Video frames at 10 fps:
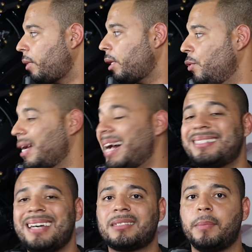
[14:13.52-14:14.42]
You
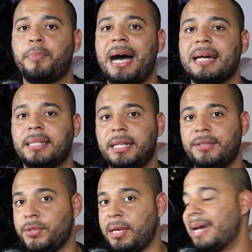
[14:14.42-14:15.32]
guys got some
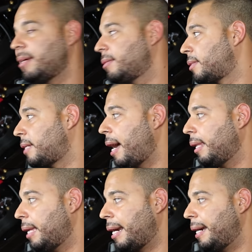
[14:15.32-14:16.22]
positives, you guys got a lot of